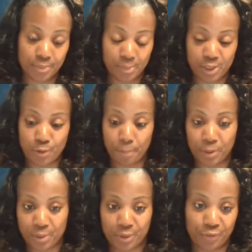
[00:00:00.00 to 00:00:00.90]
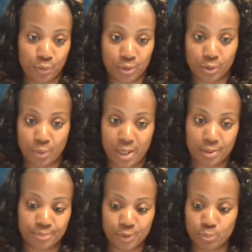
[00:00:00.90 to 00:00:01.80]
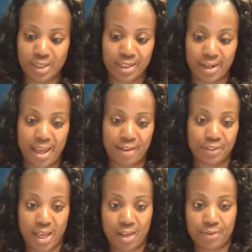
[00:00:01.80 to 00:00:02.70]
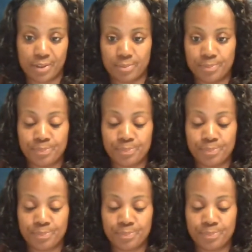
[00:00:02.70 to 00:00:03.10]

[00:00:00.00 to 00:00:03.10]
I mean, you could play with it for a little while. You may not have to have it